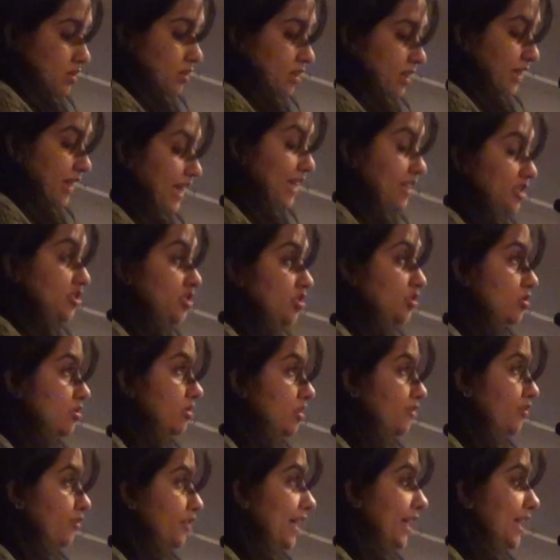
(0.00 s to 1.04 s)

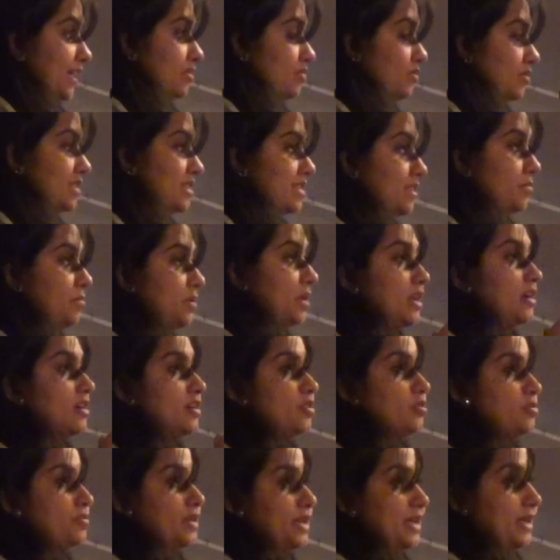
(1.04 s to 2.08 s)
Casio, the facts were similar
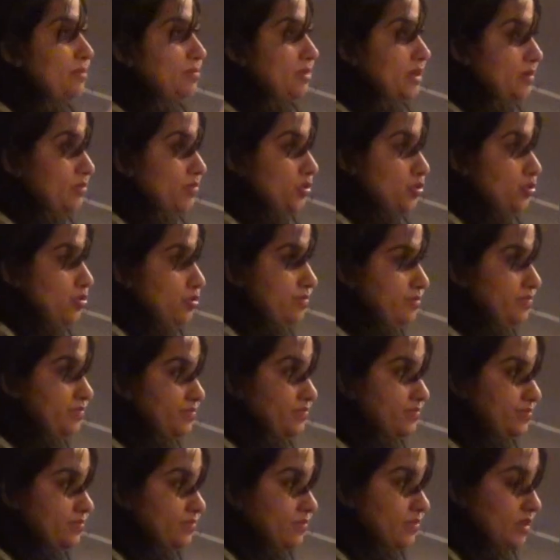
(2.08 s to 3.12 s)
to BMW,
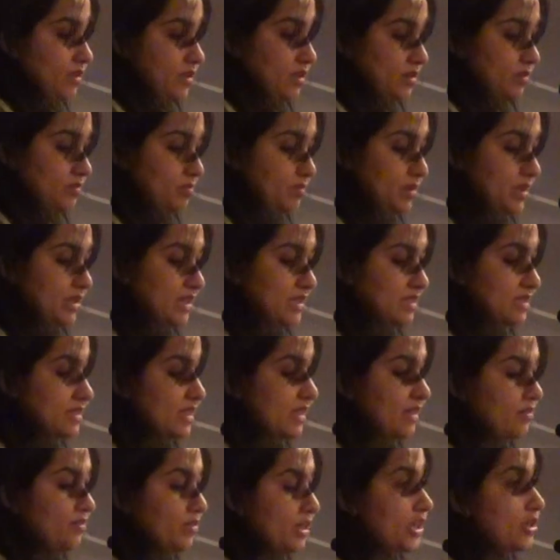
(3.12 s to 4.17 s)
but they
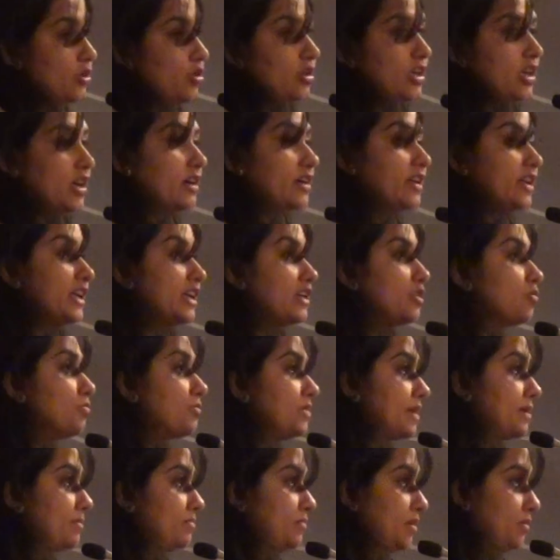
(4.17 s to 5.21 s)
said we don't agree to
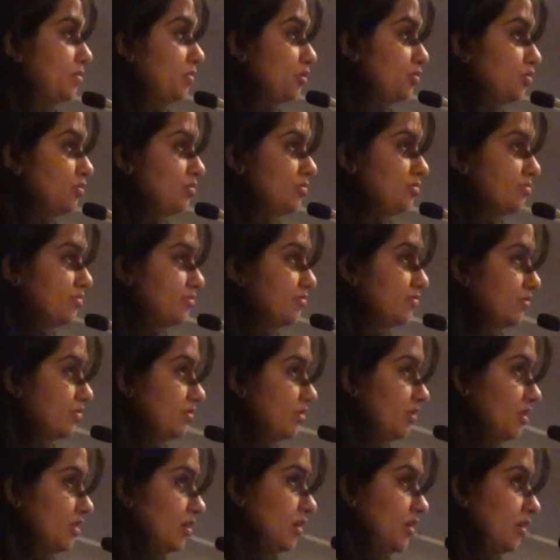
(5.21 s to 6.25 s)
BMW
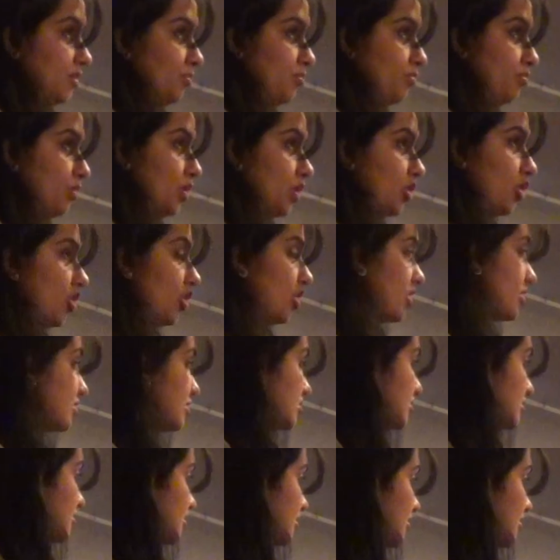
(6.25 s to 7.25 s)
because